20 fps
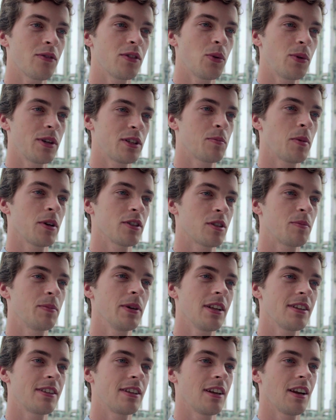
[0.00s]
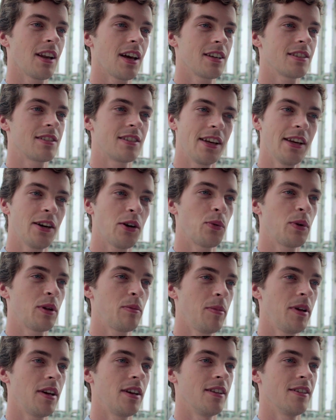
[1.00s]
of the responsibility lies here
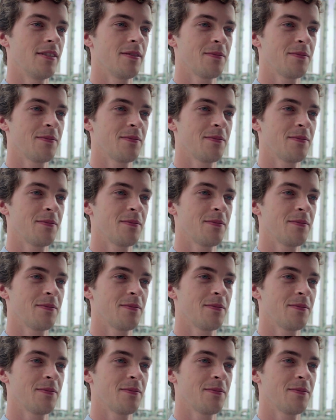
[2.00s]
with me.